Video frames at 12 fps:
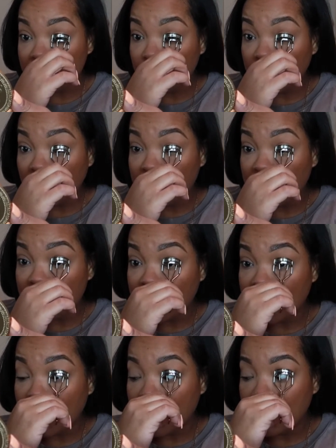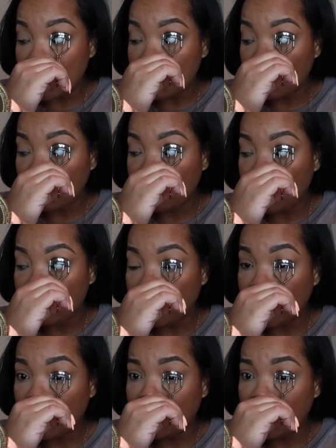What I mean by that is, I
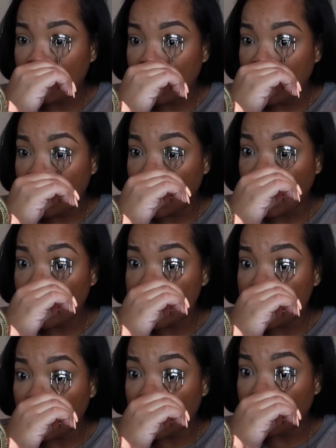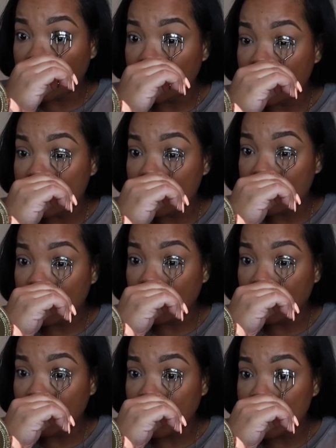remember I was thinking about this, you know,
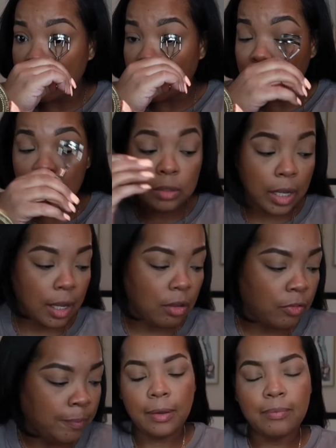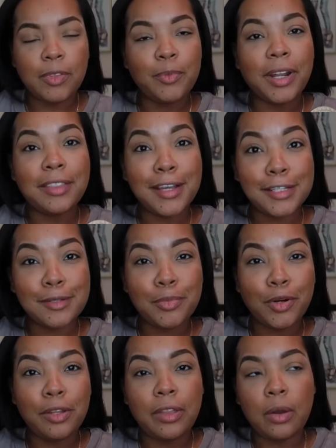of course in my own life, but I think it's
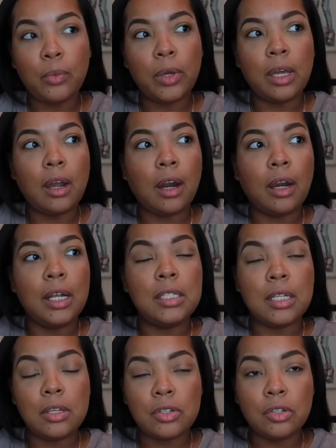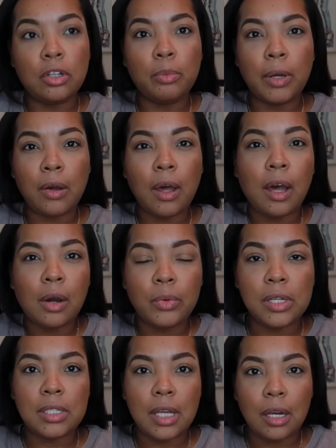important that we are intentional about how we're
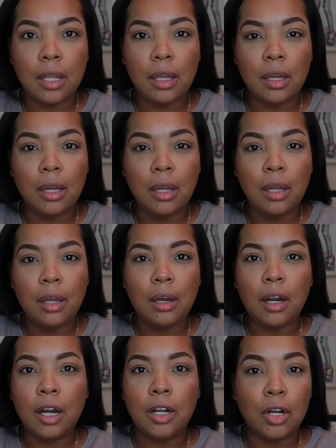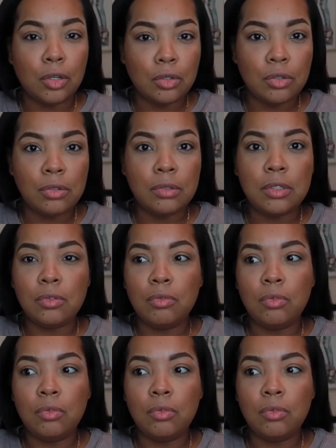setting our goals